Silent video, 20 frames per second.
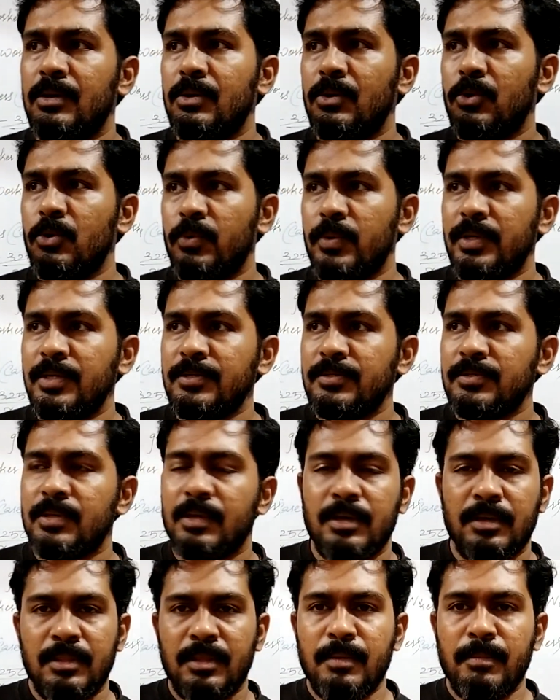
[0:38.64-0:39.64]
who is
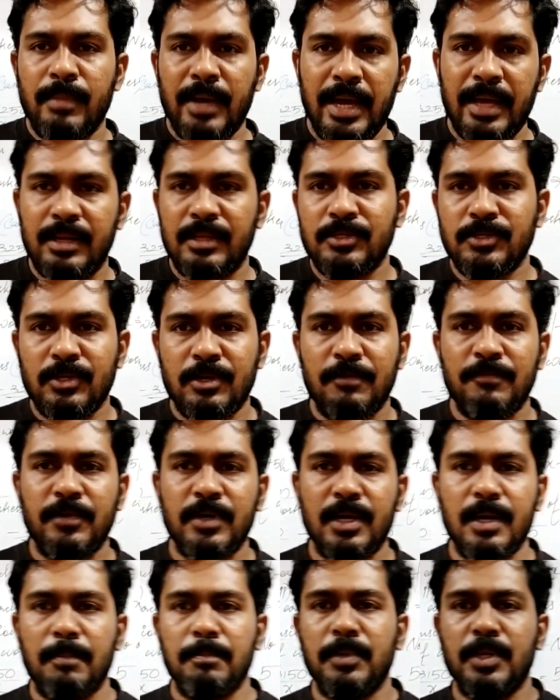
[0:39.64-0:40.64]
the manager of a
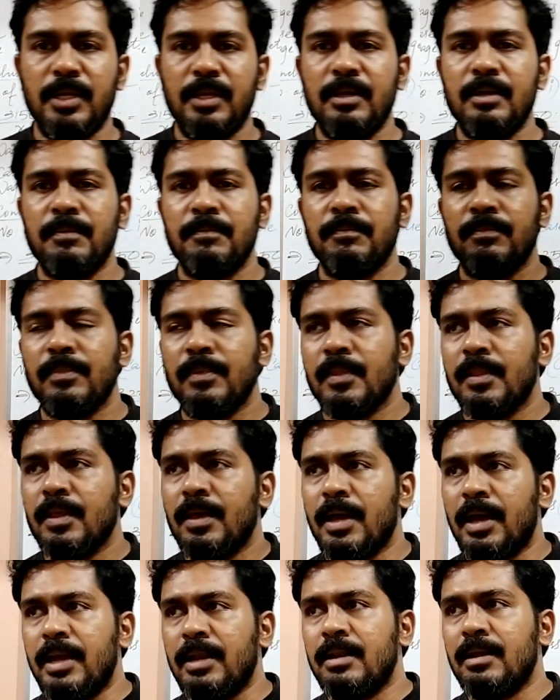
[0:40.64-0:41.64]
company
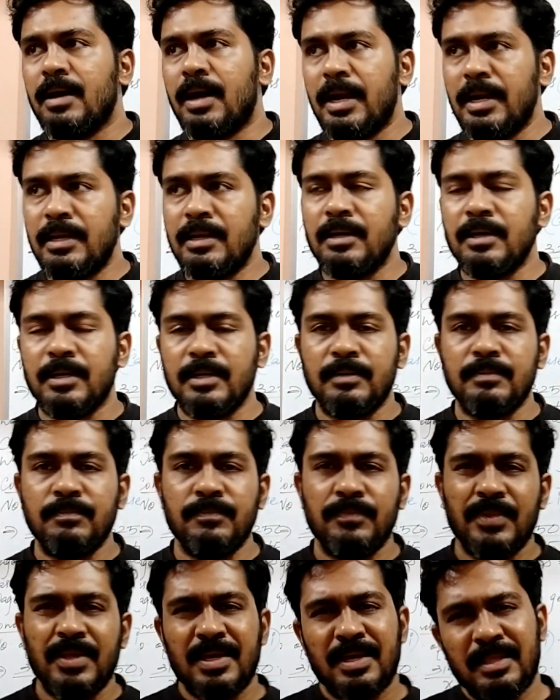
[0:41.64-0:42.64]
and under him
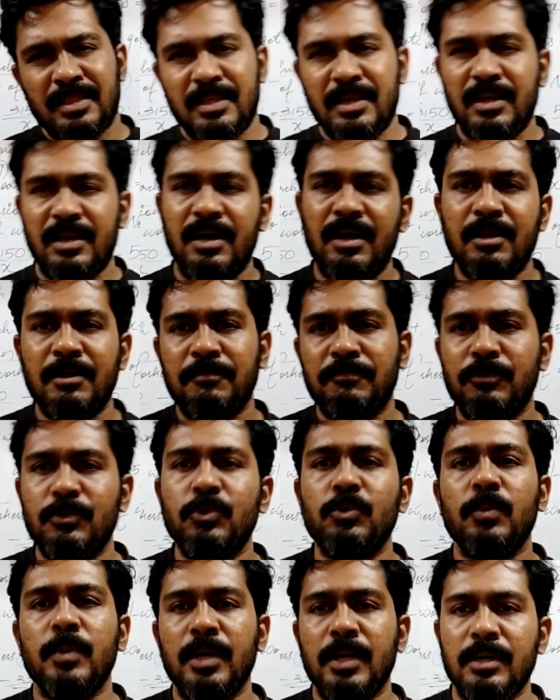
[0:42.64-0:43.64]
there are a few
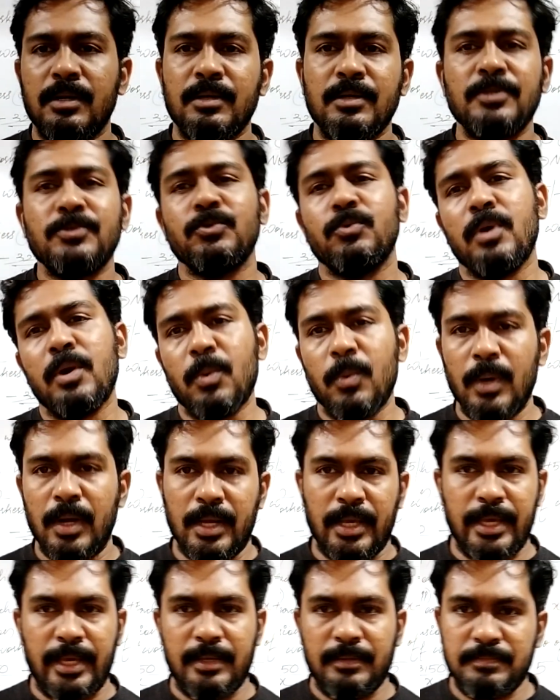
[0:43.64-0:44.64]
workers who are
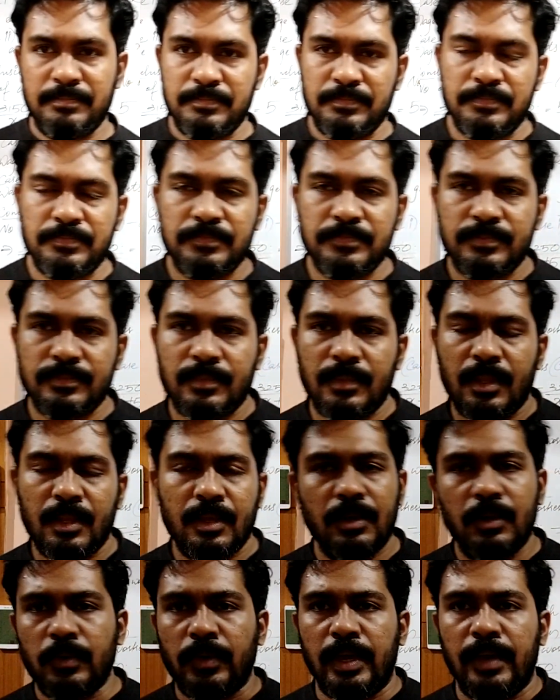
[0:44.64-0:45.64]
working.
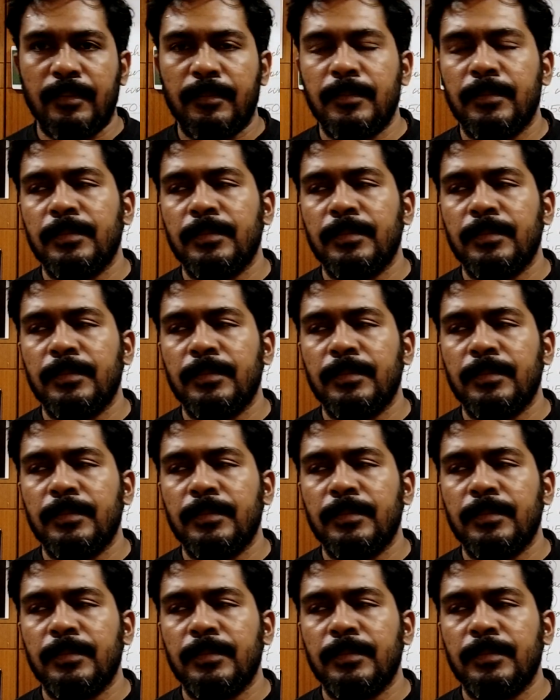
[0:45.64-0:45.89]
Okay.